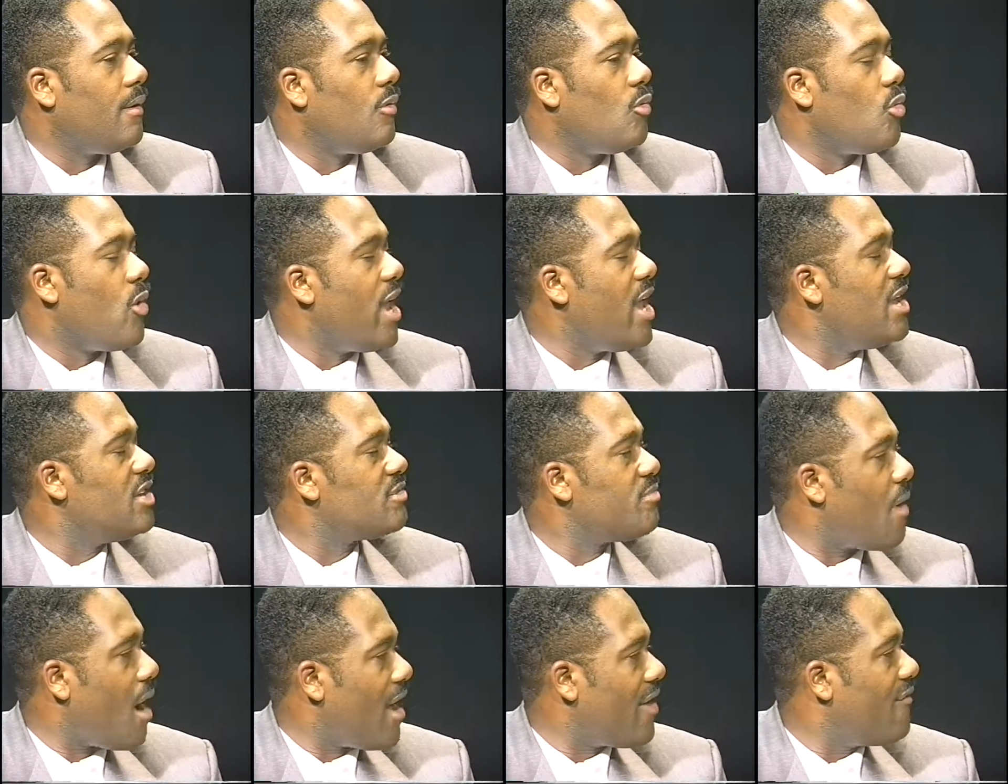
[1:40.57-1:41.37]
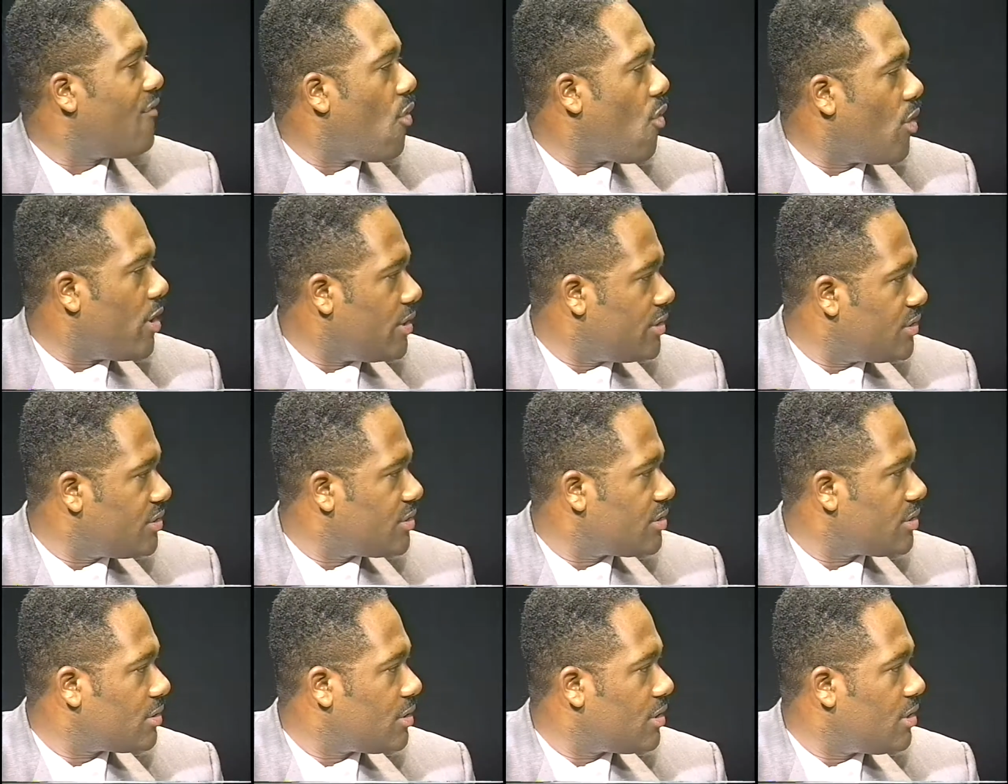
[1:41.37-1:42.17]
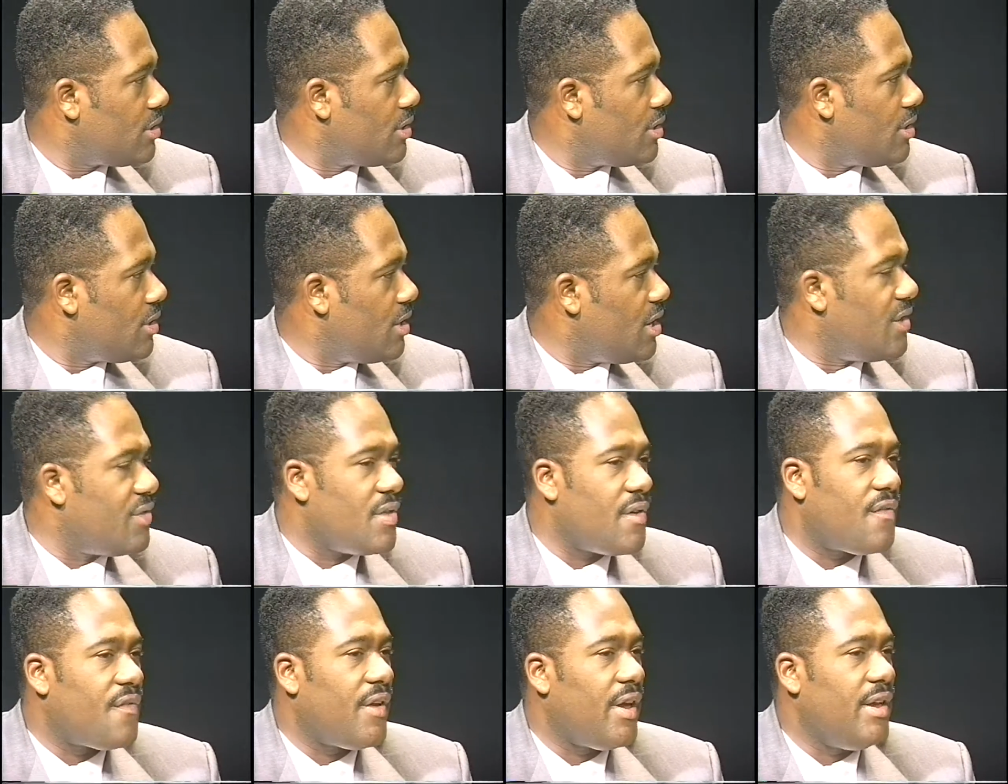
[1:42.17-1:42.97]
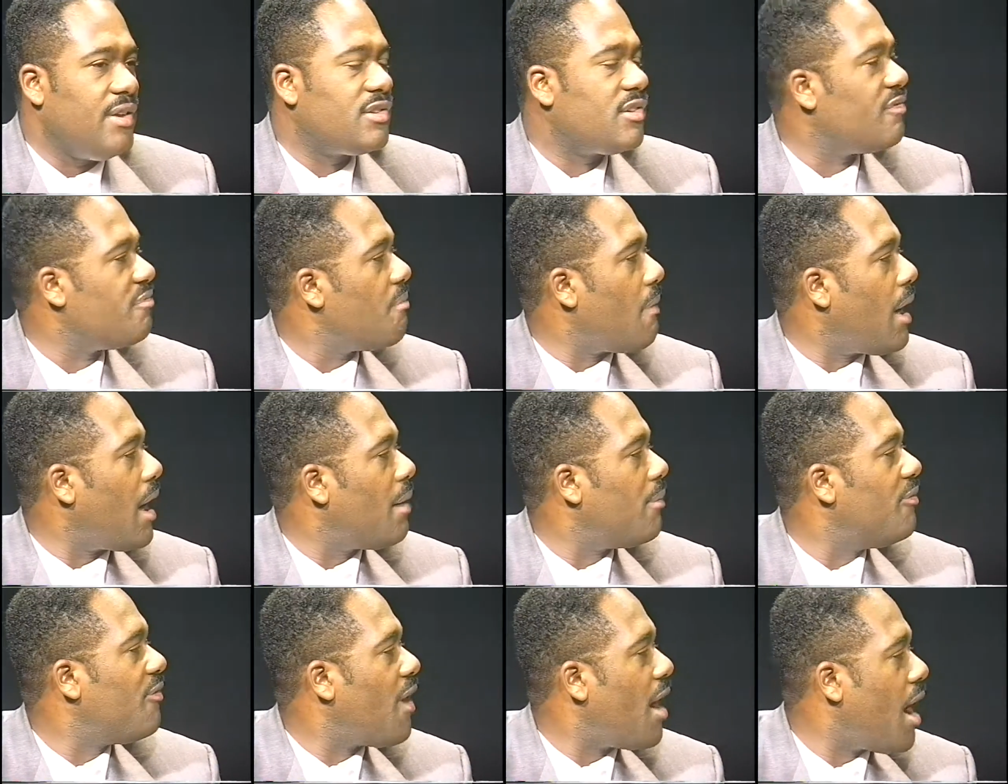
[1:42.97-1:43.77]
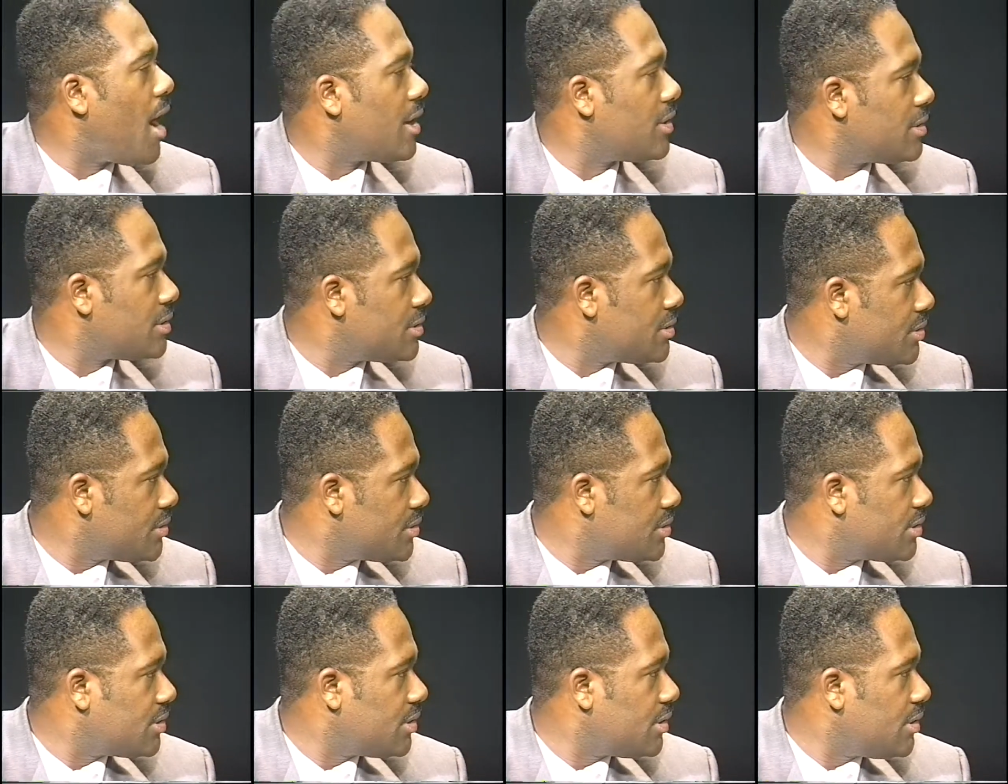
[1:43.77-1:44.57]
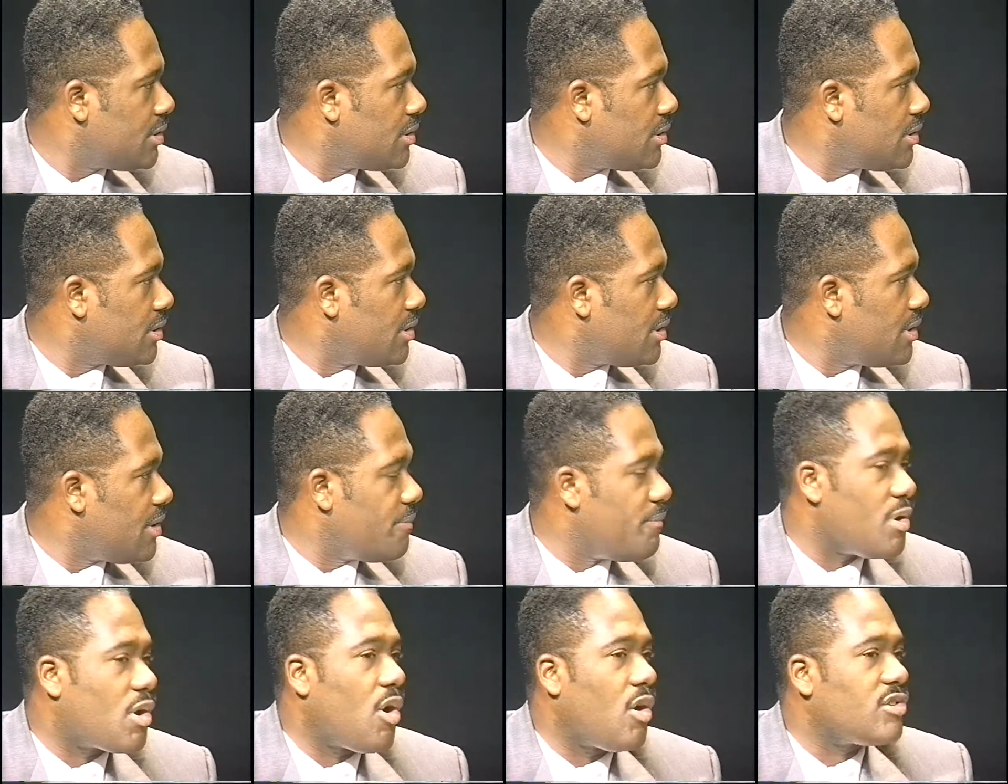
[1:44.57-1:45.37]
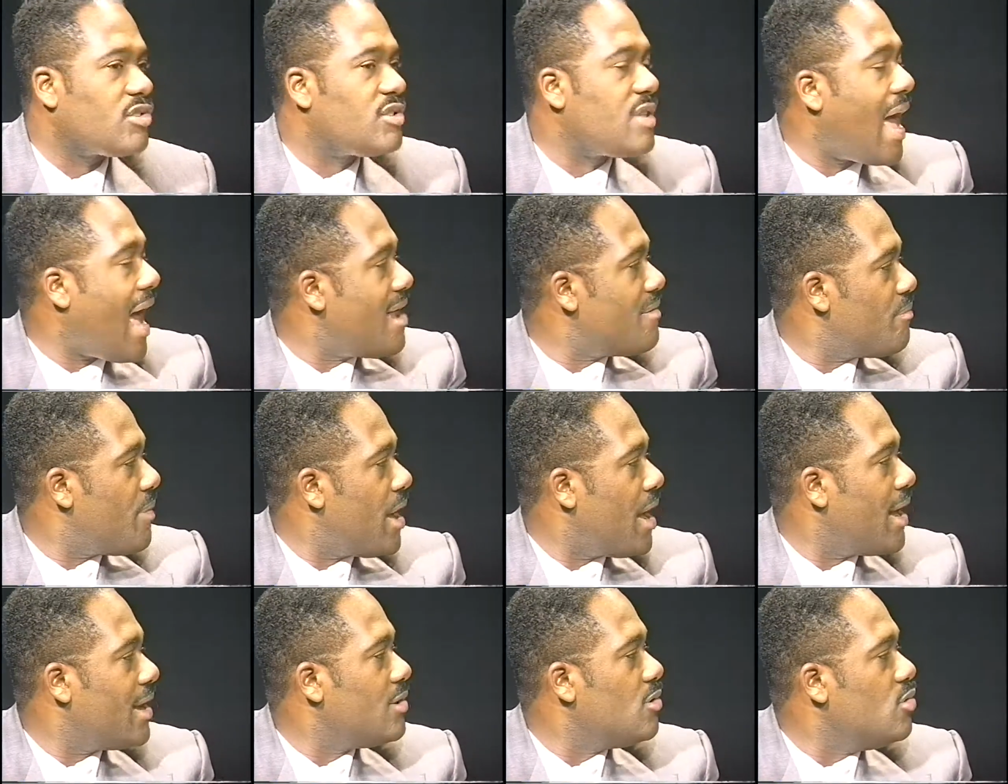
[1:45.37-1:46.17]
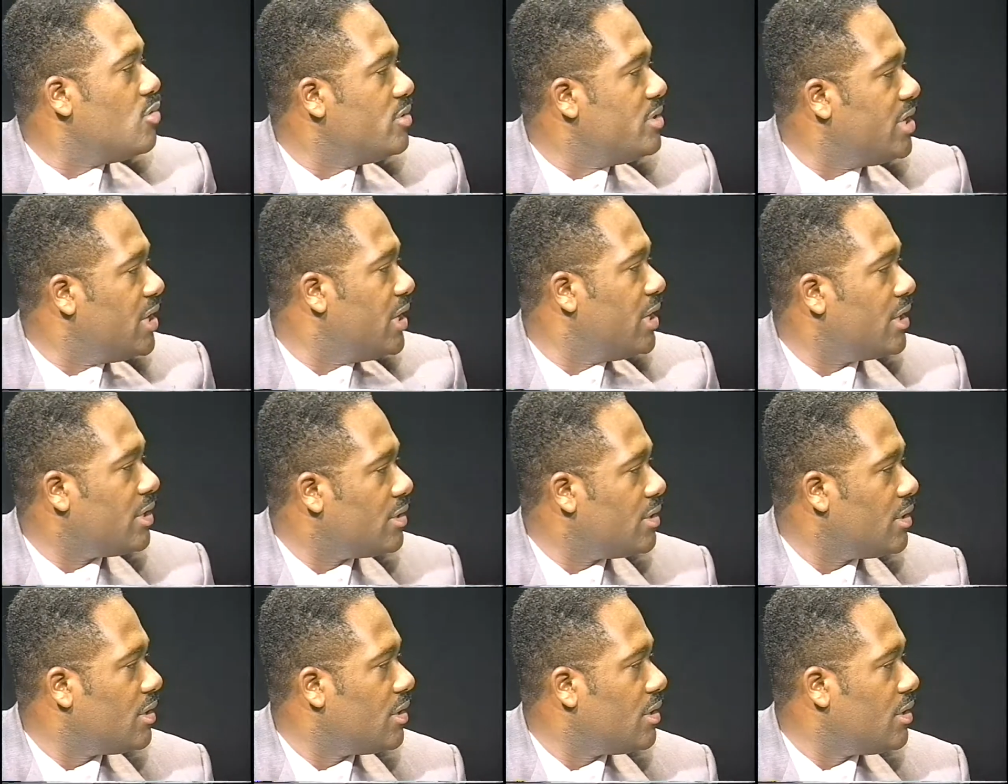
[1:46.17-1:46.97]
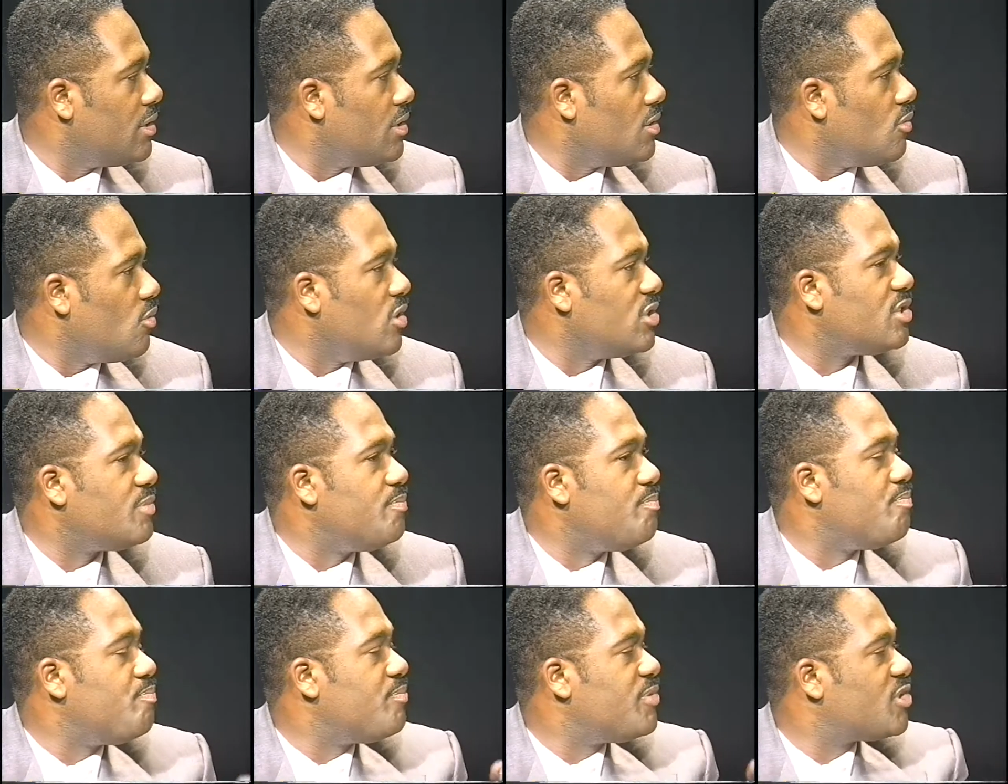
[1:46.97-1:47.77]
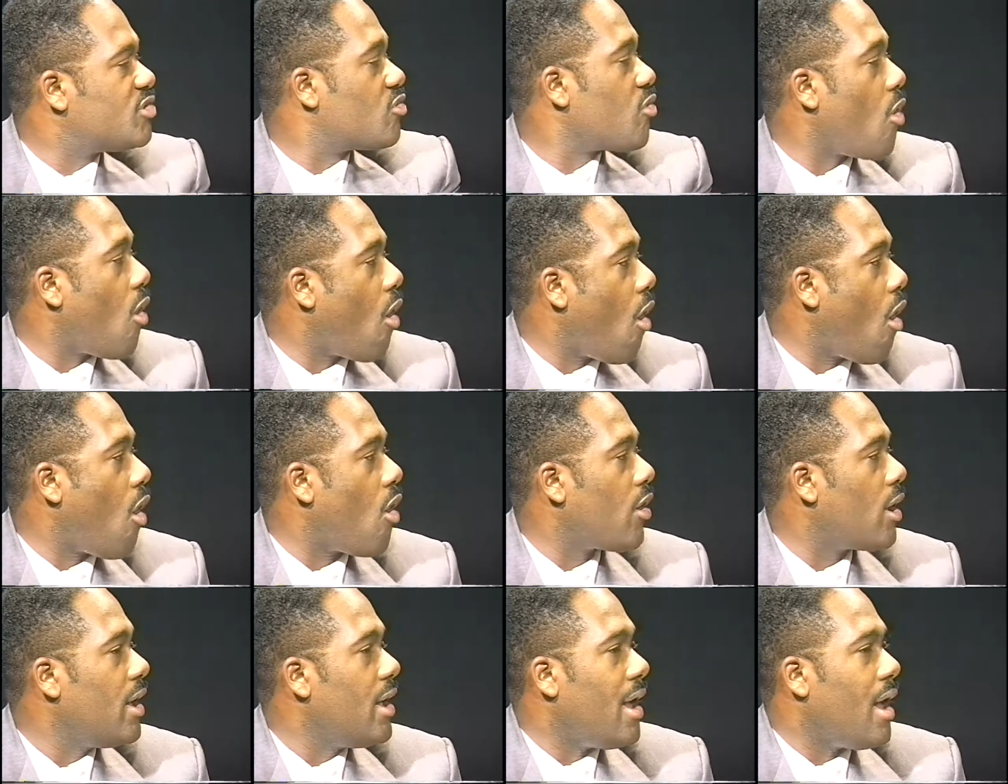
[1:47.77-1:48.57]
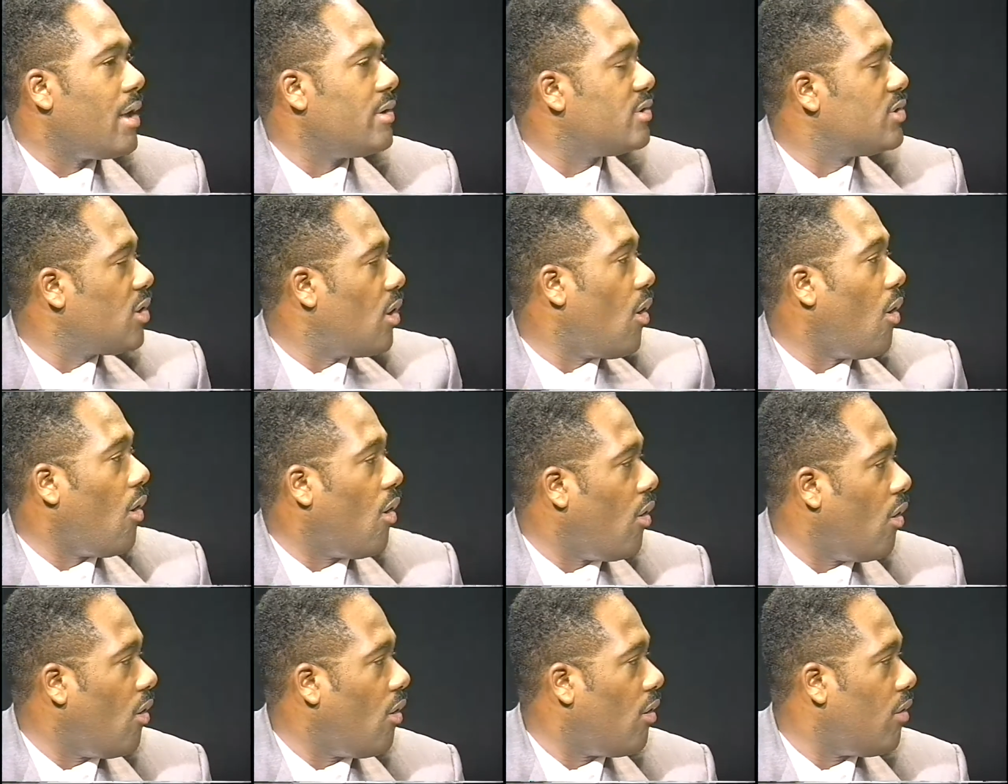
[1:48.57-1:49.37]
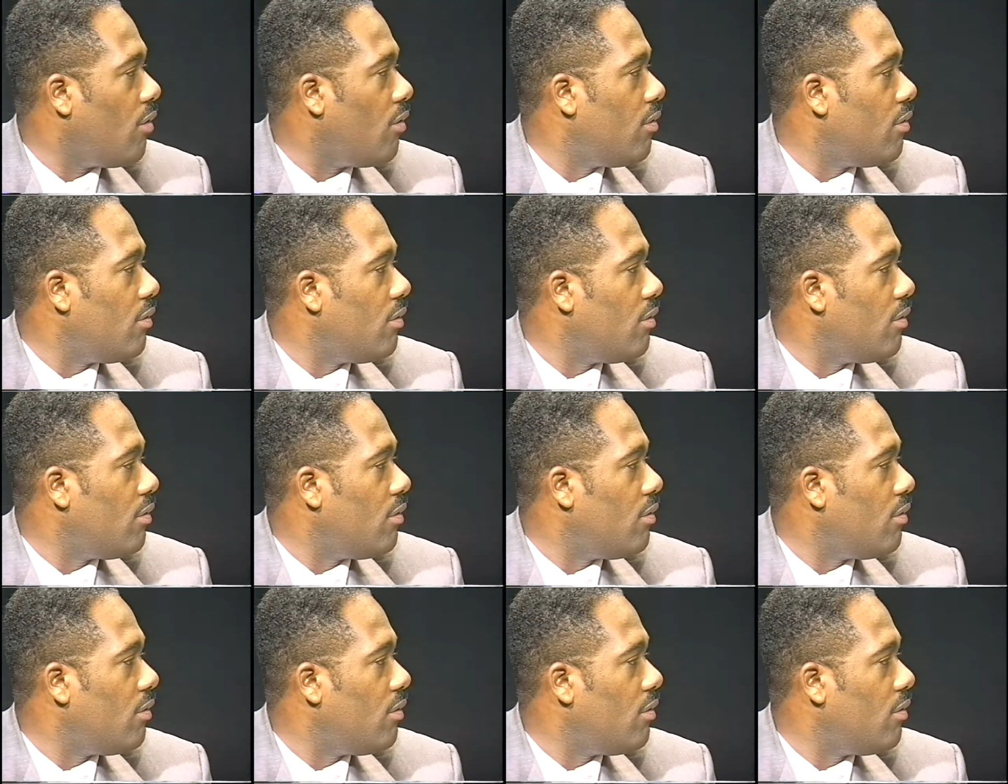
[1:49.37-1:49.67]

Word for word: raise my voice in the face of mob violence, because that man who did was strong and tall,